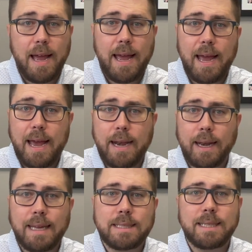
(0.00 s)
and
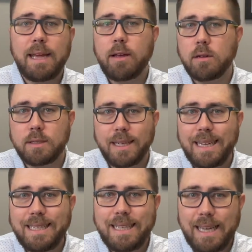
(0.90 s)
let's say there's an
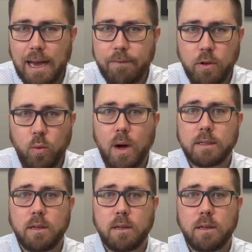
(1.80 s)
ETF you want